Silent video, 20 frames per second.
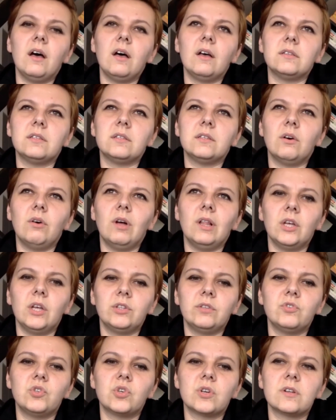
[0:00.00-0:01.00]
So a lot
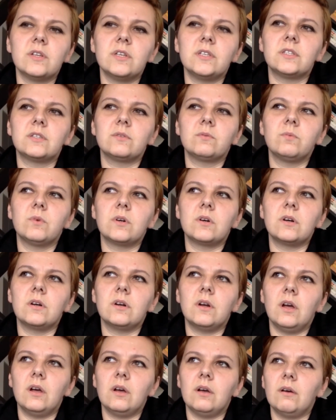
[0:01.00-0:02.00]
of journalists
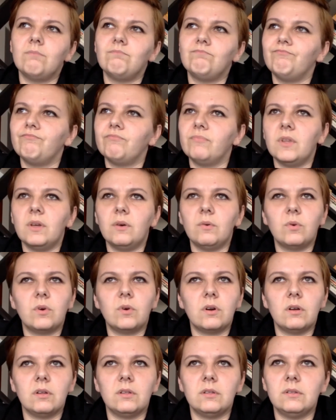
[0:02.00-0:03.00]

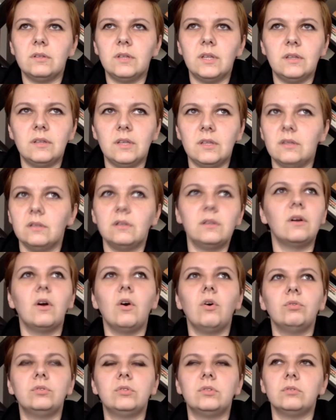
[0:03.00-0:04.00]
they didn't
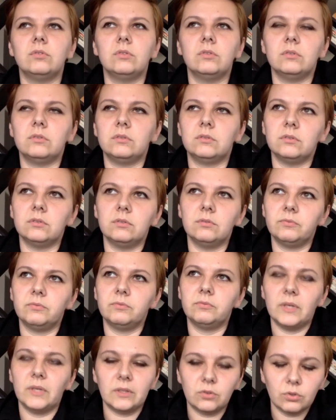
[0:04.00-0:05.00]
go to
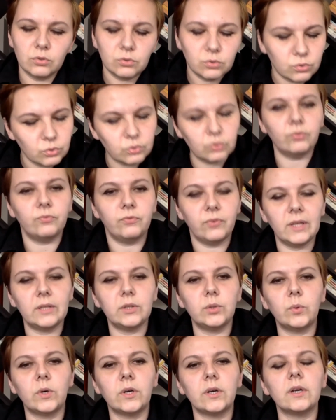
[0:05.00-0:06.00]
do
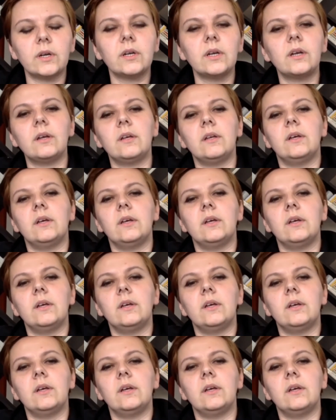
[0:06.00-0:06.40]
field work.